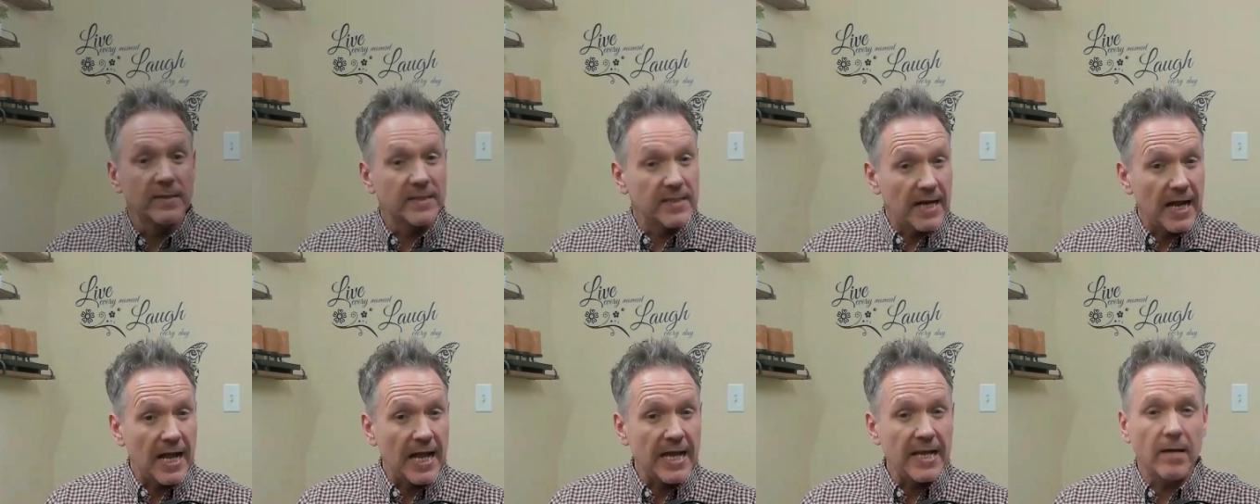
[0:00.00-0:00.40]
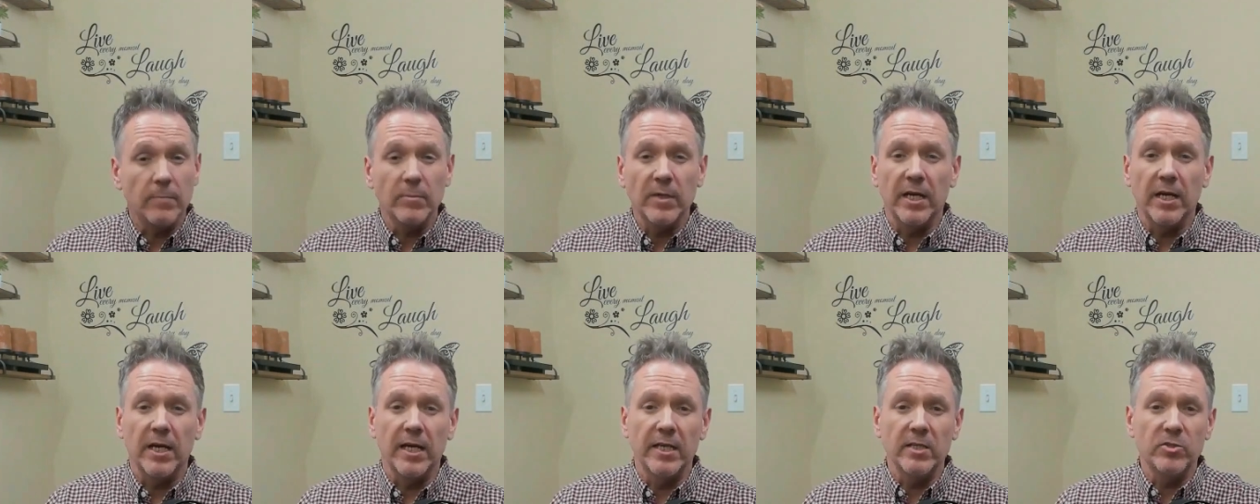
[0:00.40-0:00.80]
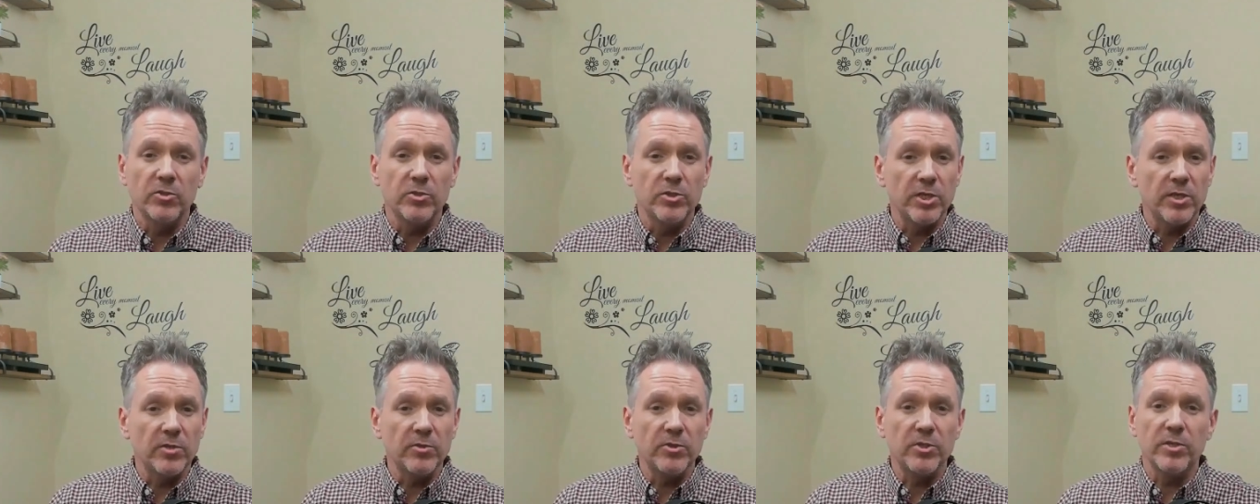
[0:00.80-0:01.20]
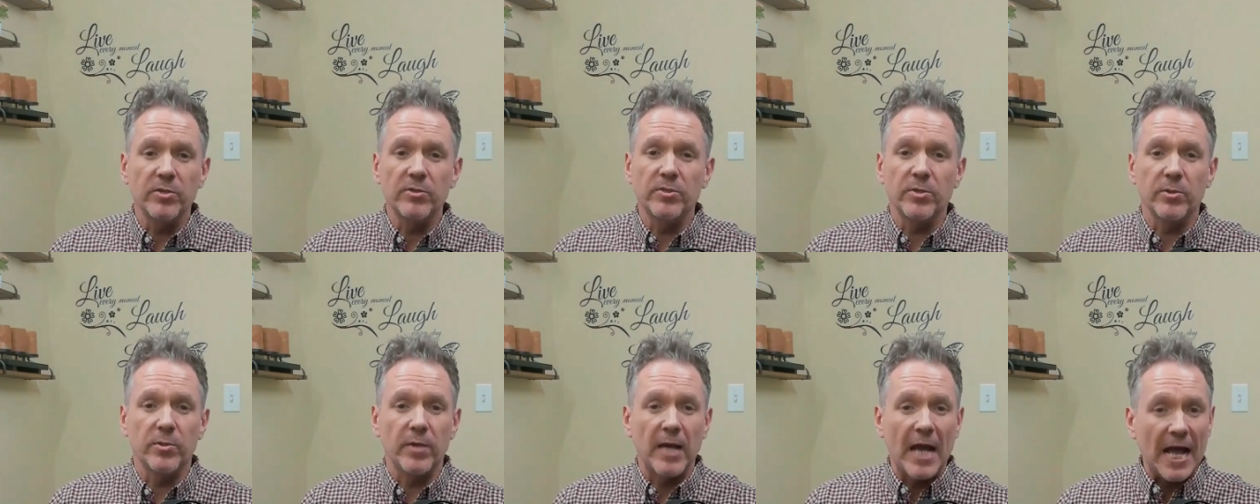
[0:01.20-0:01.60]
Today, I'm going to introduce you
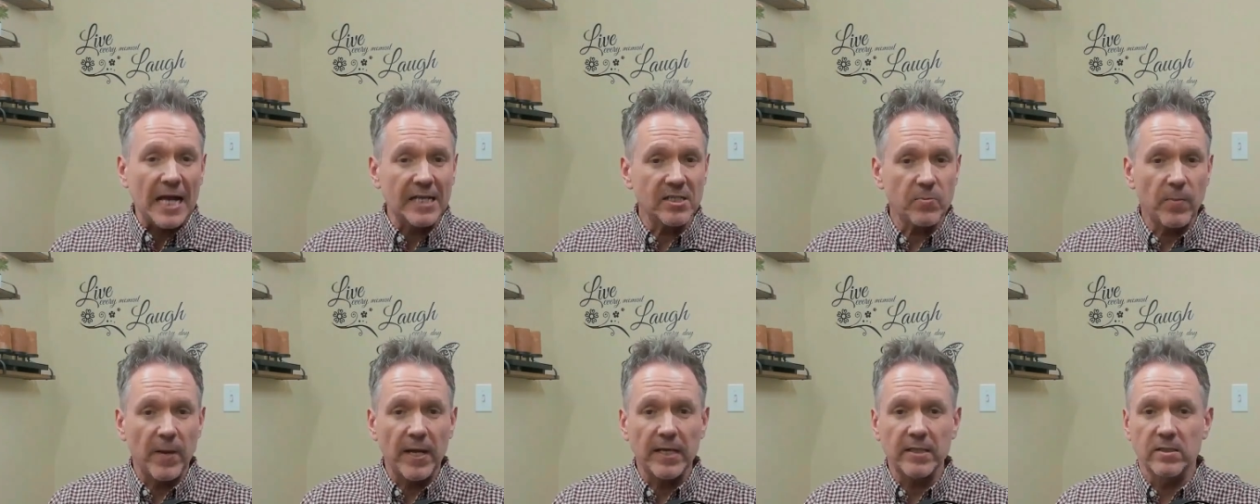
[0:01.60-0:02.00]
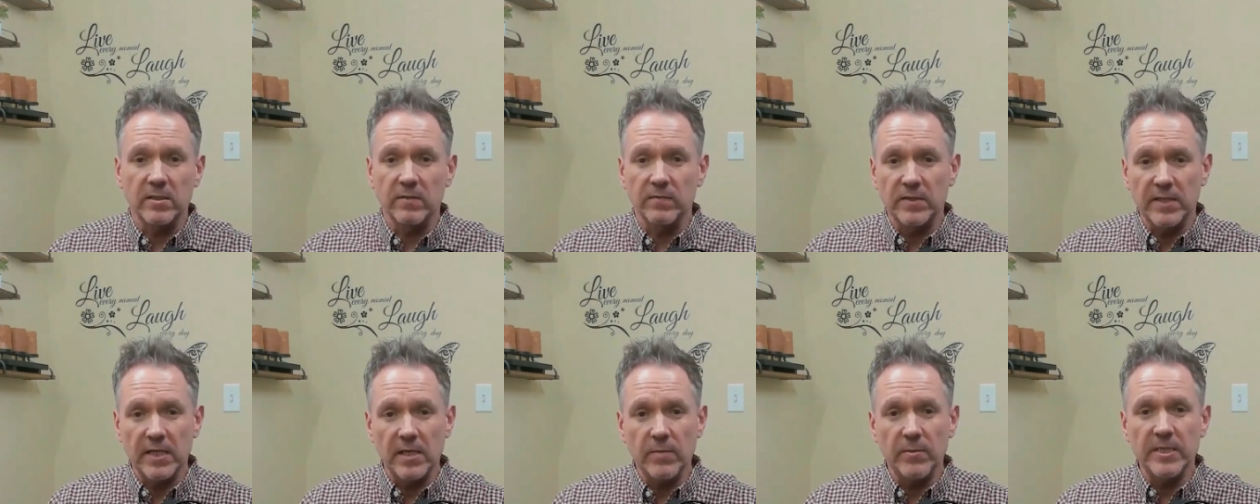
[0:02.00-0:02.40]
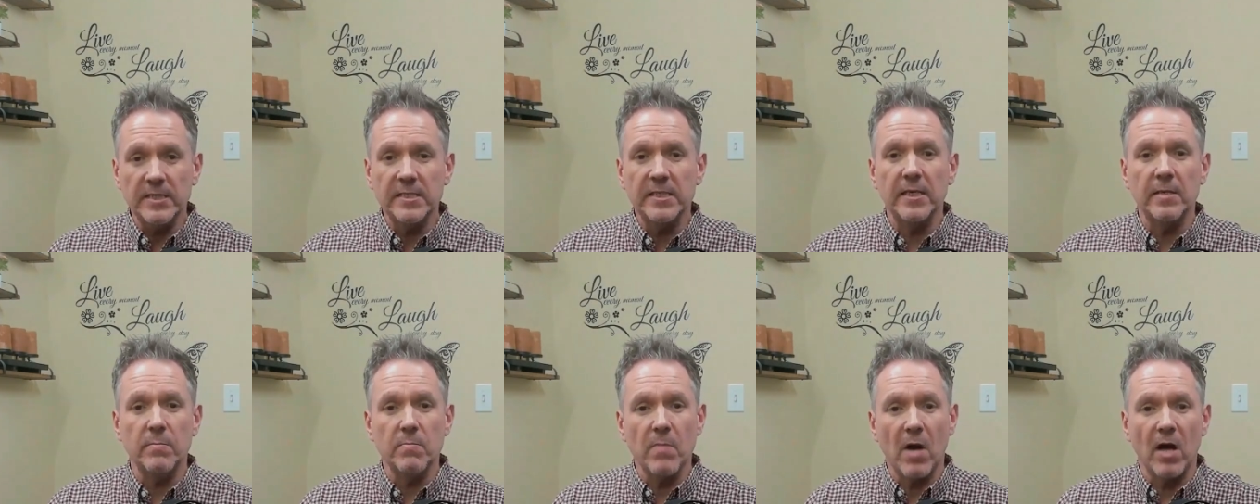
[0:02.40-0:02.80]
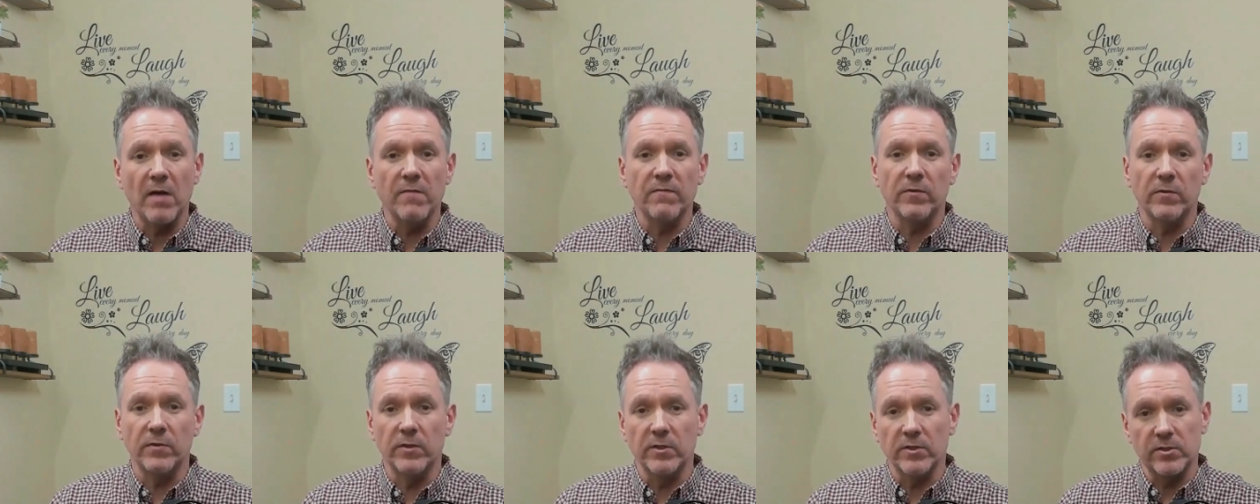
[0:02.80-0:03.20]
to an aspect of DBT
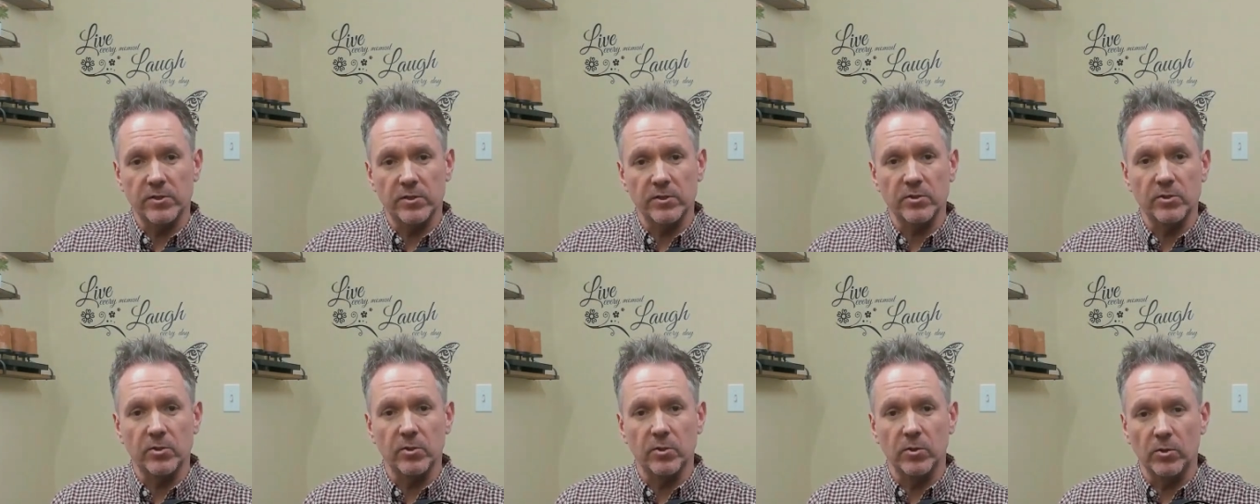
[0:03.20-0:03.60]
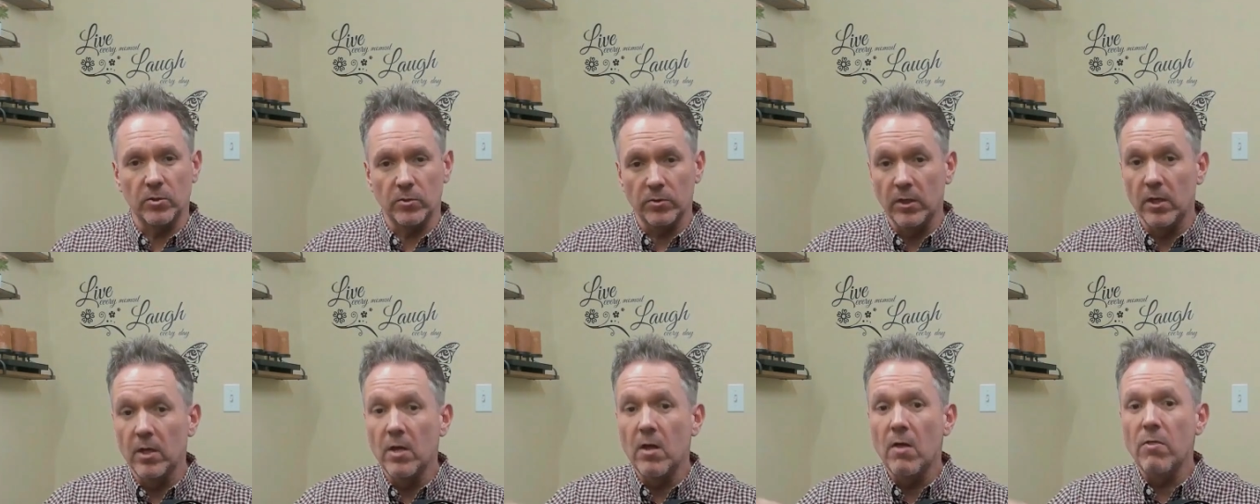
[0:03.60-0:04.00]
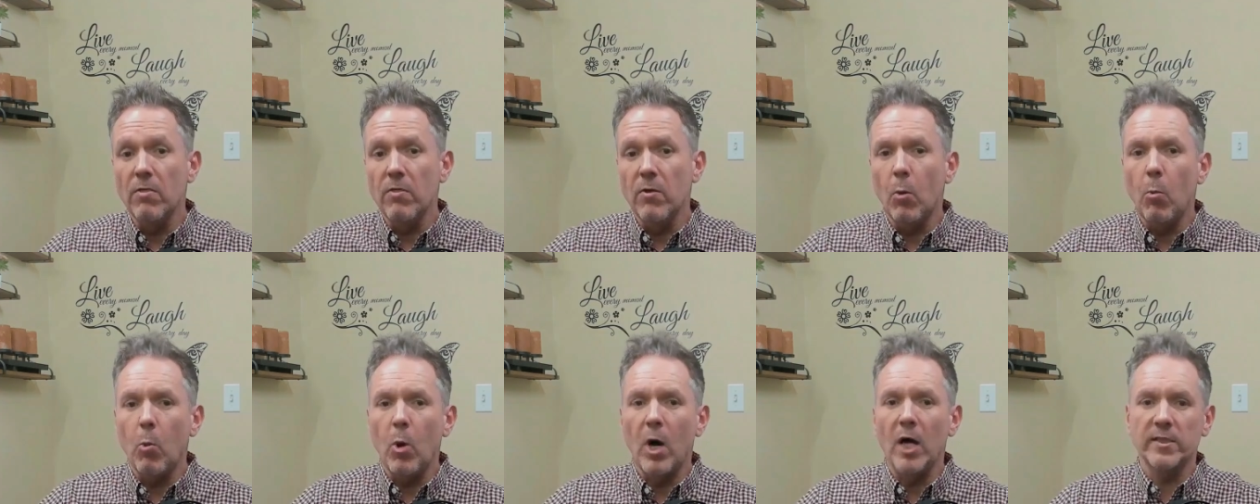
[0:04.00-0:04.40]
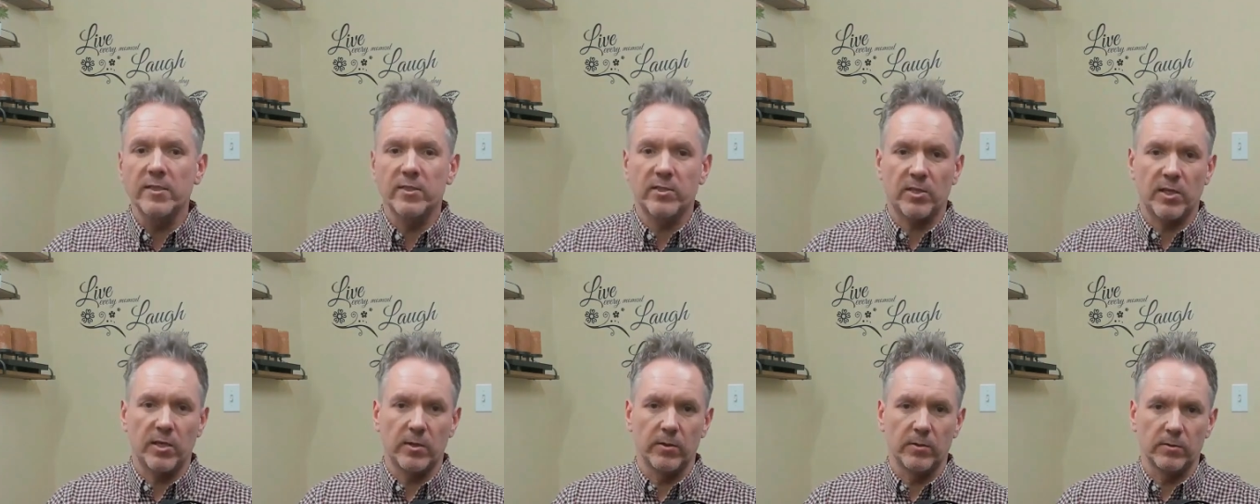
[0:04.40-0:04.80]
Mindfulness that's called the What
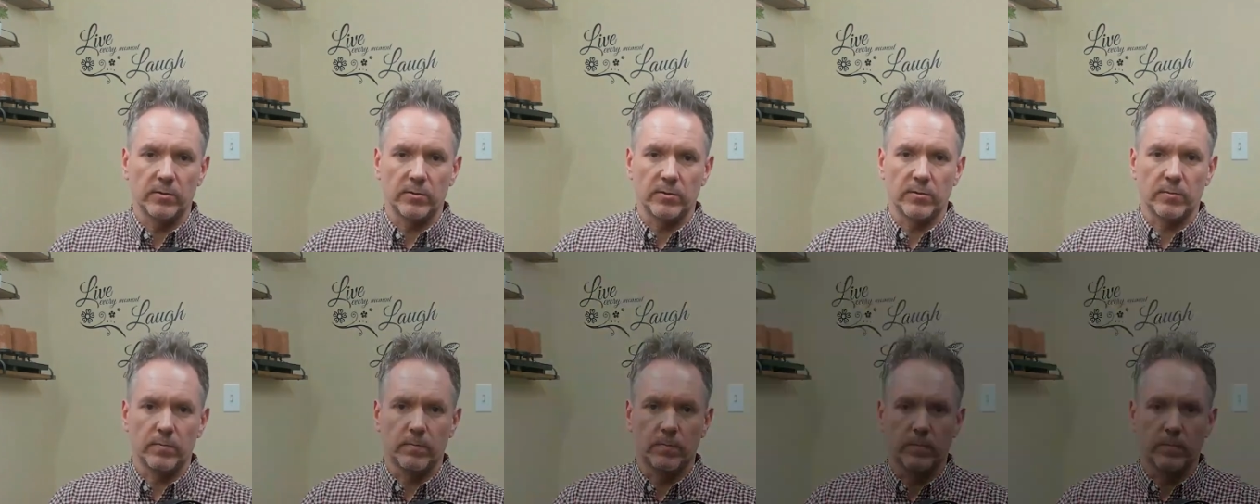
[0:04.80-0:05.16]
Skills.